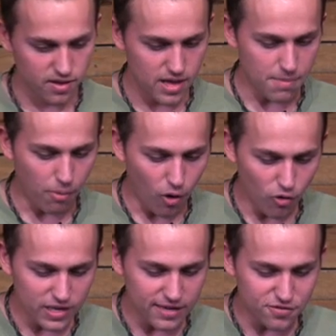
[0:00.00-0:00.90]
And
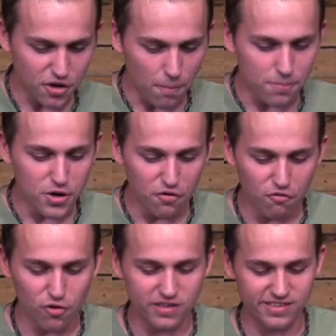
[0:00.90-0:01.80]
Paul gives a
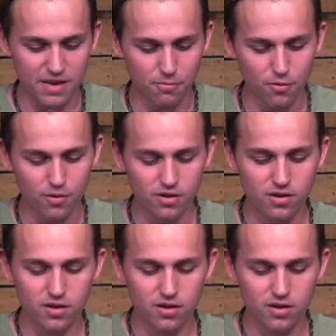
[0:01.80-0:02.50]
beautiful example